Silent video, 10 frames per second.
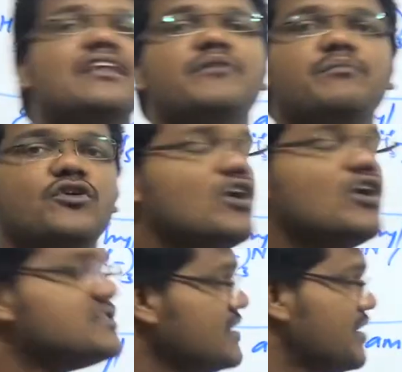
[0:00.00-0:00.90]

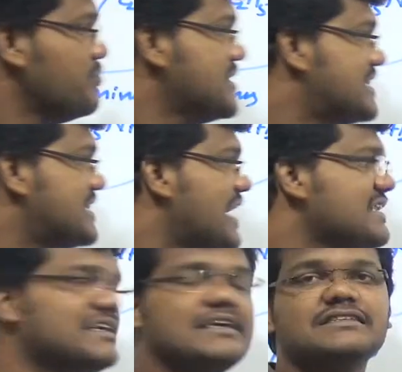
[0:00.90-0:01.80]
because
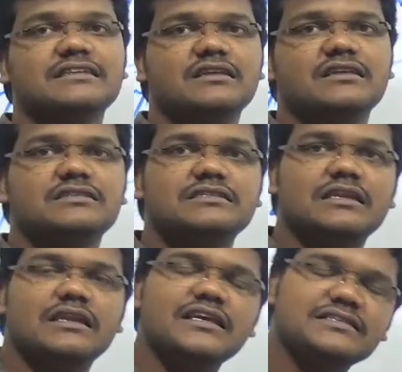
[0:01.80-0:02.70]
methyl is
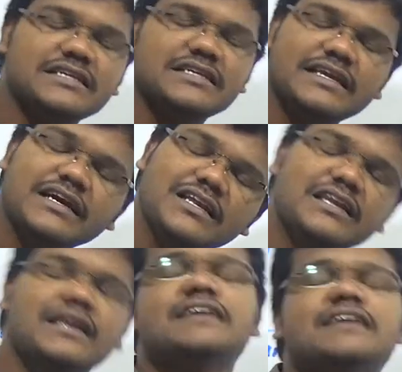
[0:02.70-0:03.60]
sterically
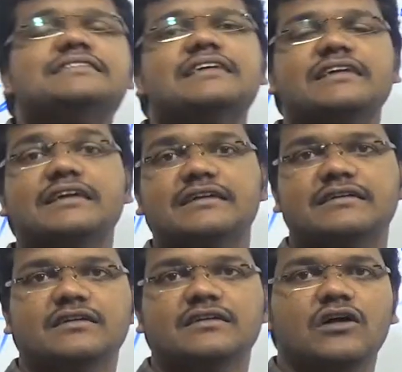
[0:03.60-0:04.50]
less
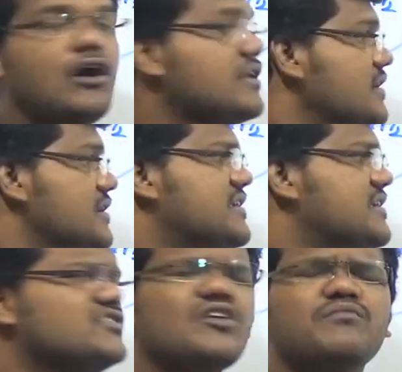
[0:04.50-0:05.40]
tender, or it is
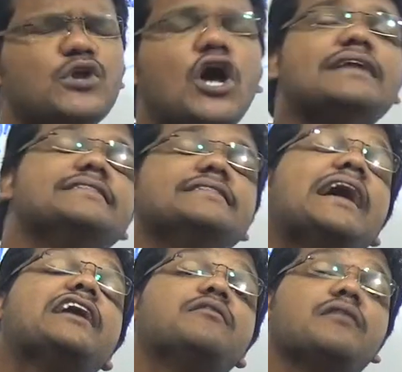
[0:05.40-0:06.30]
not
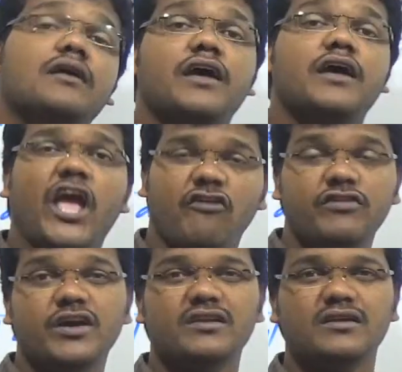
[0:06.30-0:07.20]
that
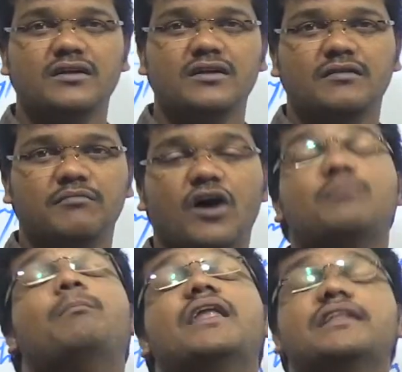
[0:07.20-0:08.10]
heavier
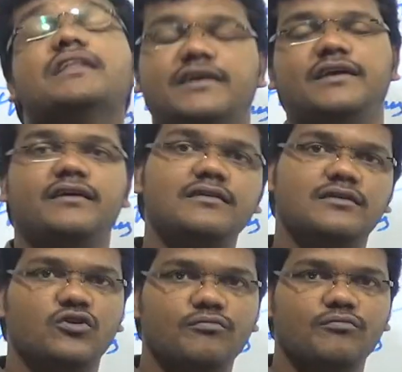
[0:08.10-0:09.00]
or bulkier
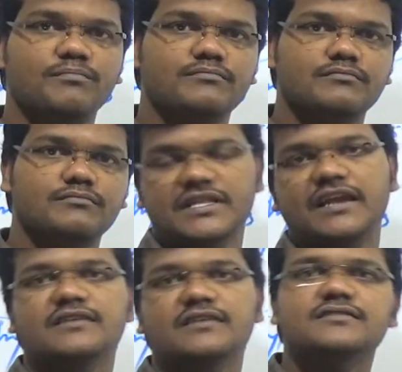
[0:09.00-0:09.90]
thing. Methyl
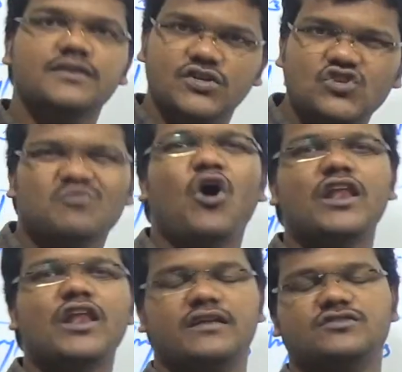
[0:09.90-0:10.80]
is
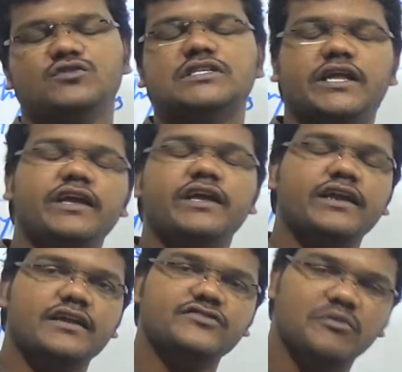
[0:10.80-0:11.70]
smaller, so steric
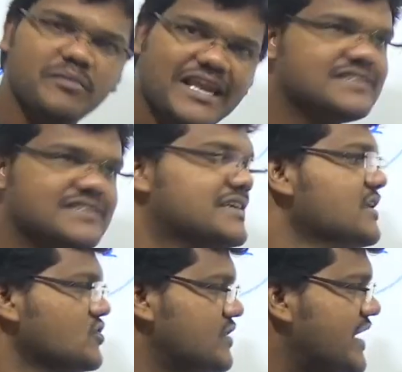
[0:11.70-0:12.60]
hindrance will be less.
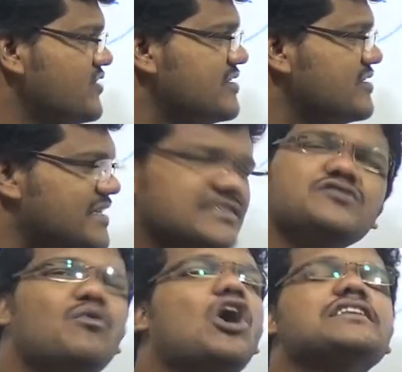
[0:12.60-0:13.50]
So that is there is a
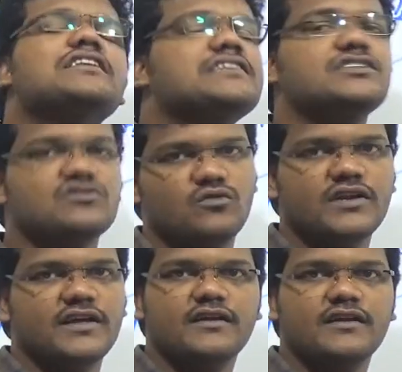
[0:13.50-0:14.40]
small change over here.